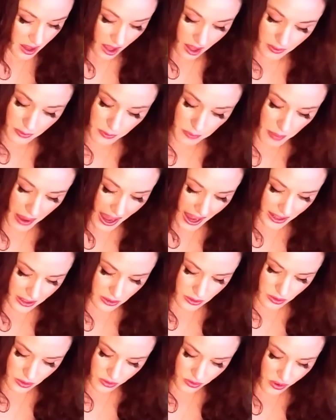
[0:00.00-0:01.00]
of
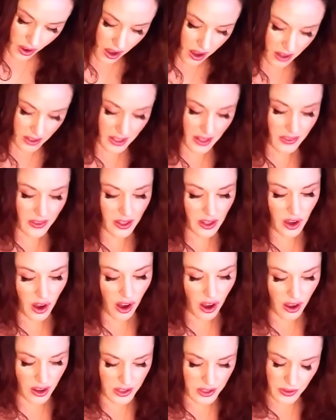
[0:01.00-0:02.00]
battles fought in the
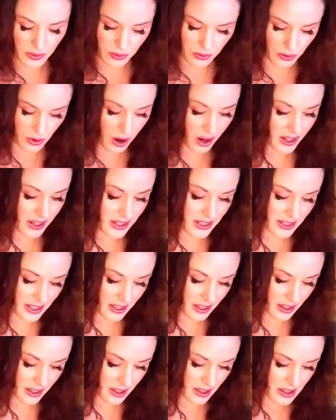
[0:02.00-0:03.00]
cause of right,
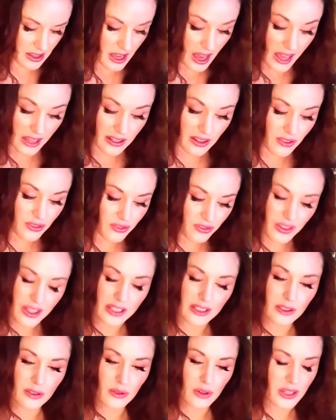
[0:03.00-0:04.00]
and of
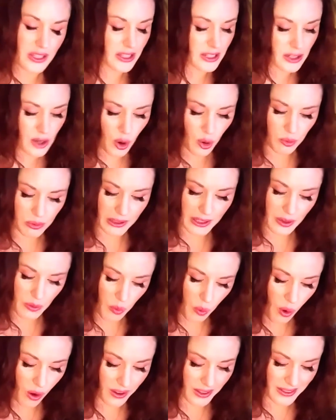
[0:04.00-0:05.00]
victories nobly
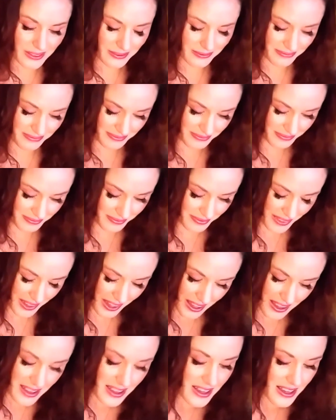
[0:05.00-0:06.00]
won.
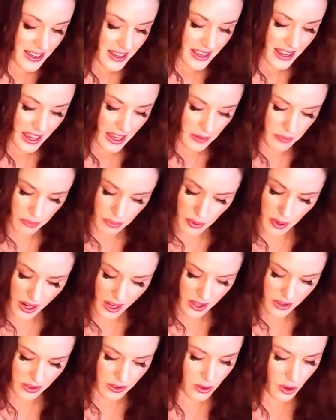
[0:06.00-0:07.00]
It
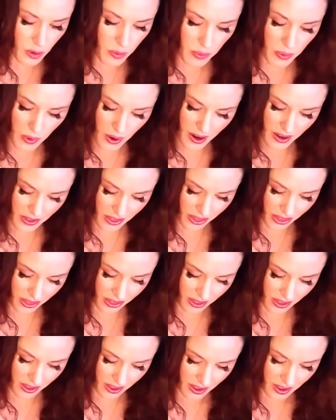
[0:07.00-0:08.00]
breathed no breath
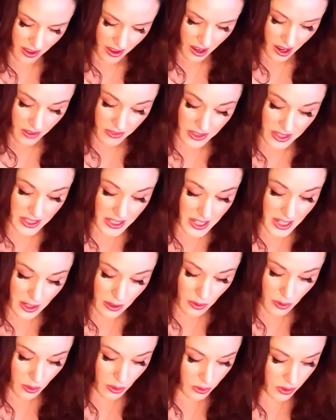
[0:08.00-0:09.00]
of the
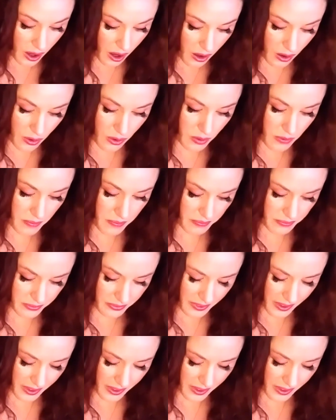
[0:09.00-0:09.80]
dear old home,